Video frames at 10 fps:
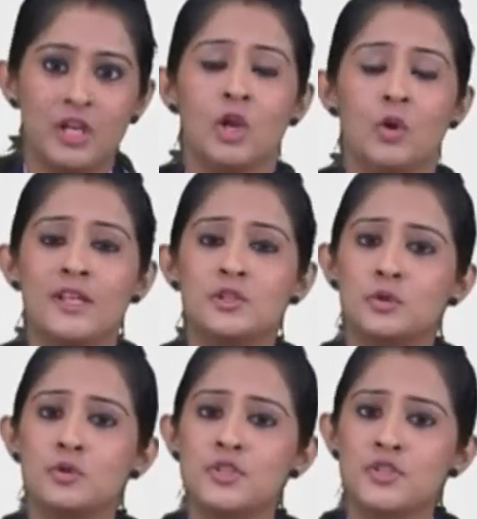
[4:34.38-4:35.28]
When two
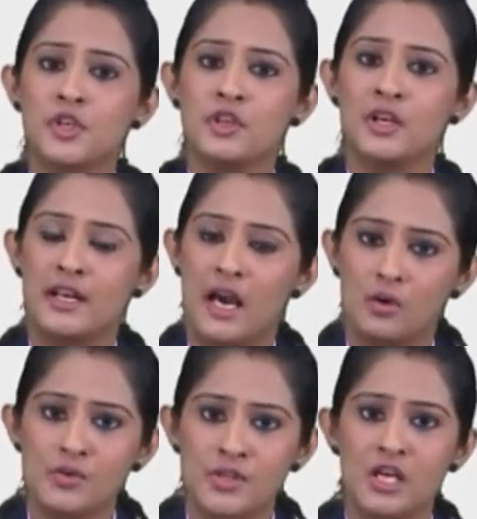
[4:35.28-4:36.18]
singular
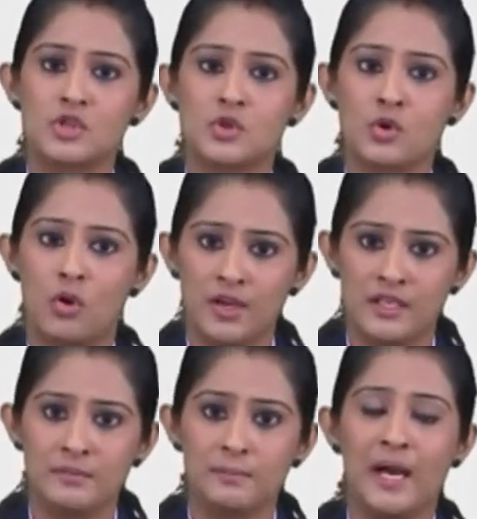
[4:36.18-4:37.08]
nouns are
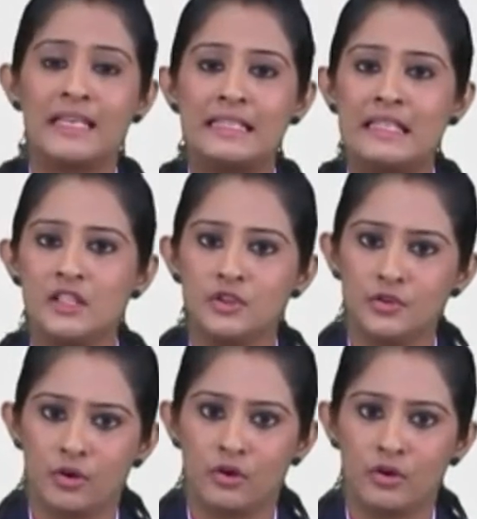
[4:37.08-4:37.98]
joined by either
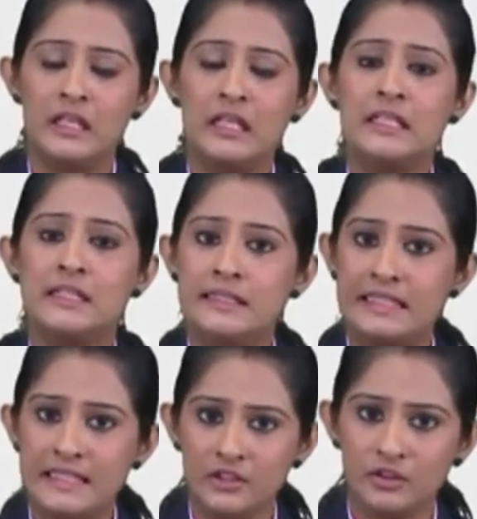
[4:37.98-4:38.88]
or,
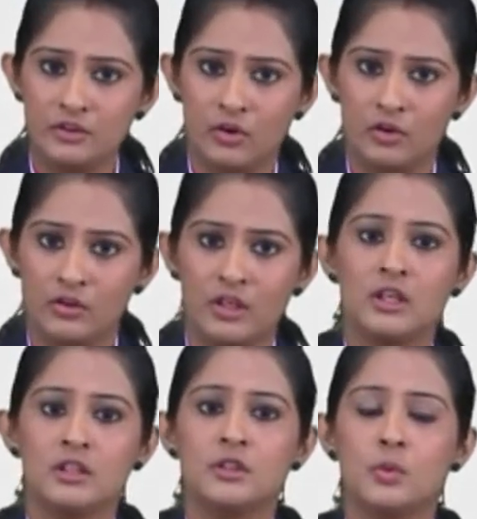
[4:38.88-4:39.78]
neither nor,
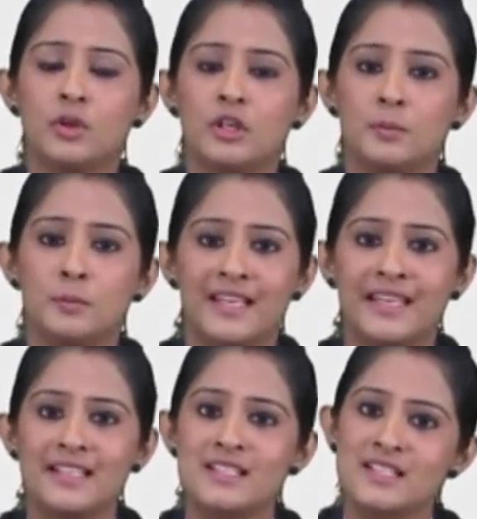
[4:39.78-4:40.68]
the verb
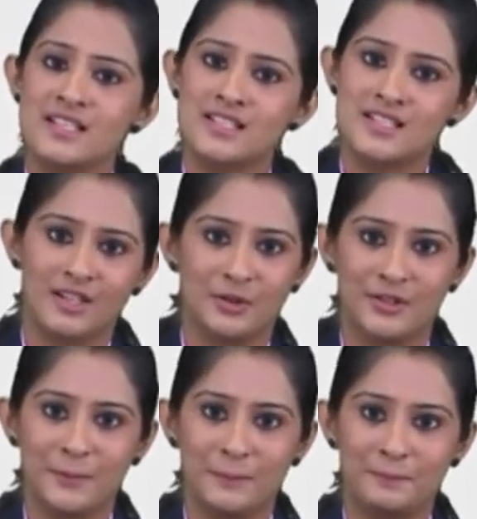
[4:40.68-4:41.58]
is
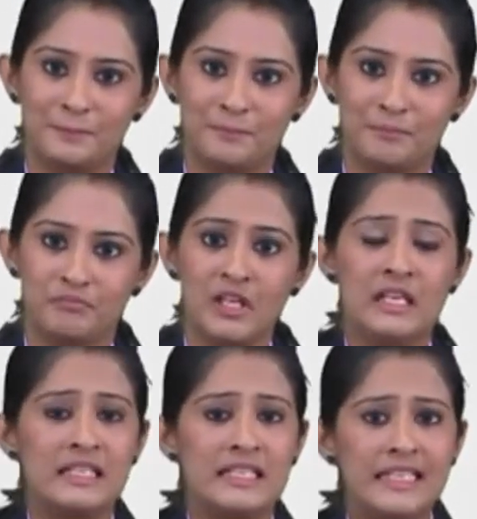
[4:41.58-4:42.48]
singular.
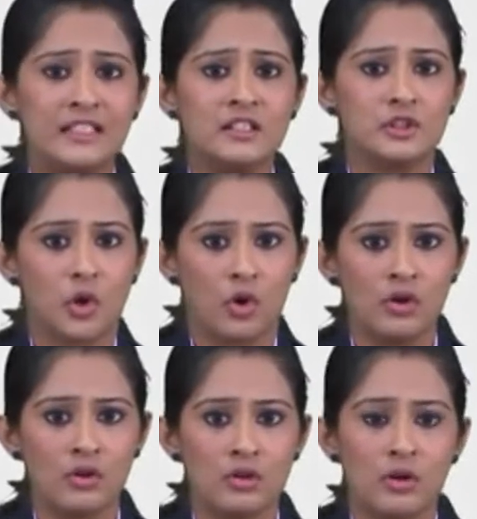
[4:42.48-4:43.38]
Either the
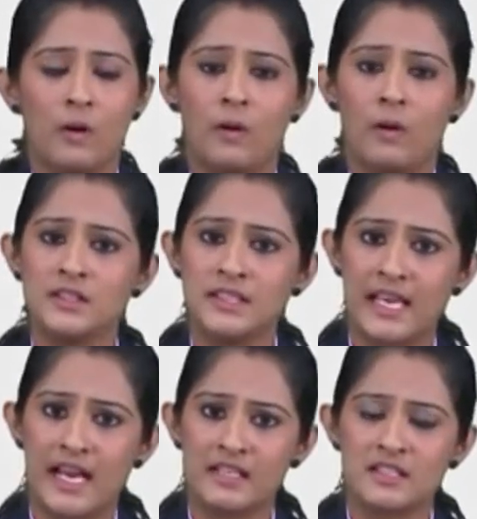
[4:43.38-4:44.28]
dog or the
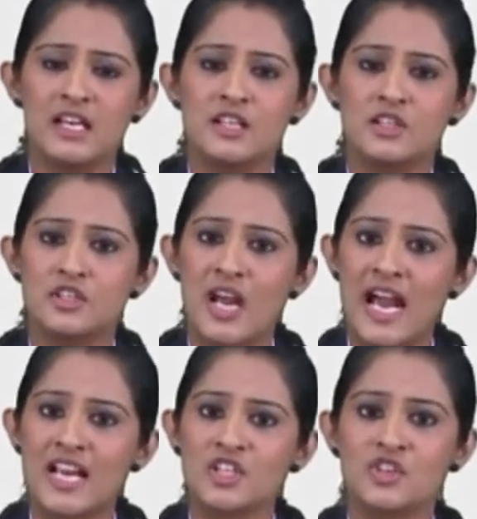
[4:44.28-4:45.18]
cat
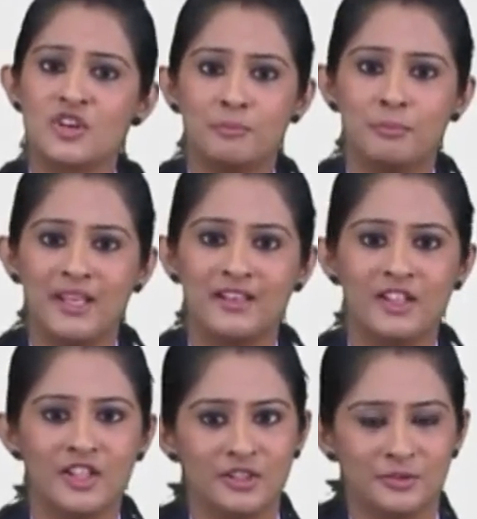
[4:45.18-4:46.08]
dash been
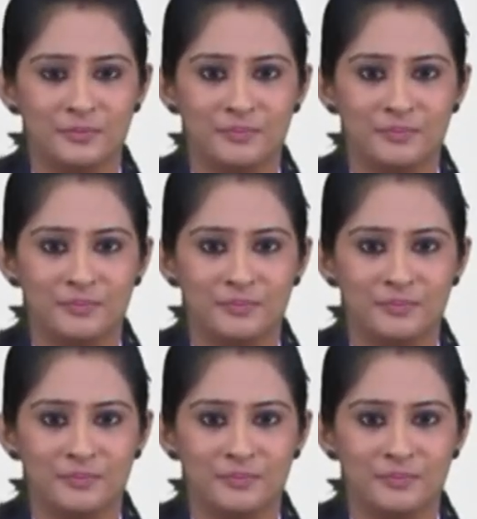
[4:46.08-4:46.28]
here.